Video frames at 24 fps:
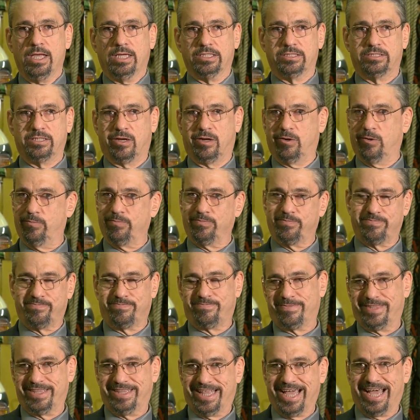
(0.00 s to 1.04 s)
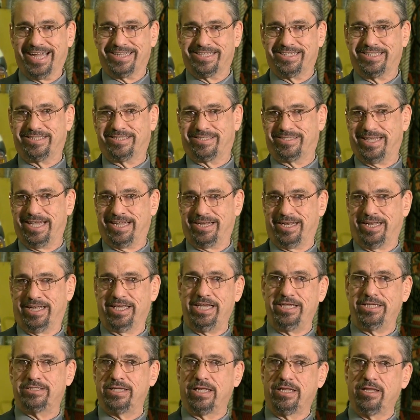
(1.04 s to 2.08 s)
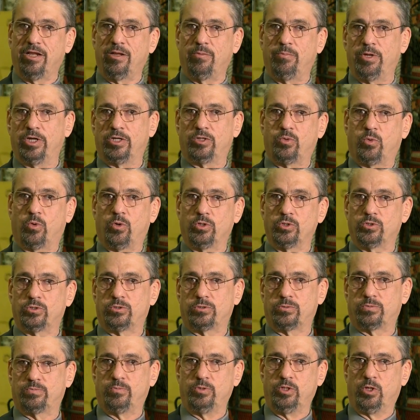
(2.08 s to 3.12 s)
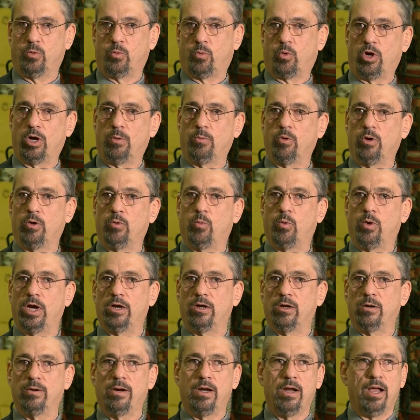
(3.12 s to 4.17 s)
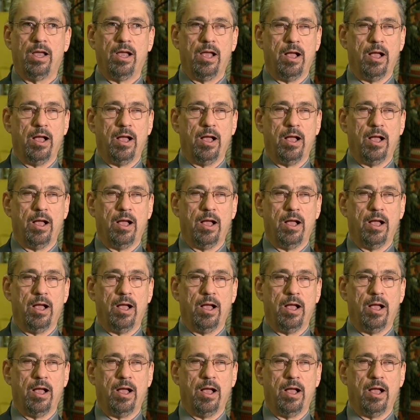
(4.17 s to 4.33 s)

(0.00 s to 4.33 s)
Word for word: So that's, that leans a little bit towards you know warmer and wetter,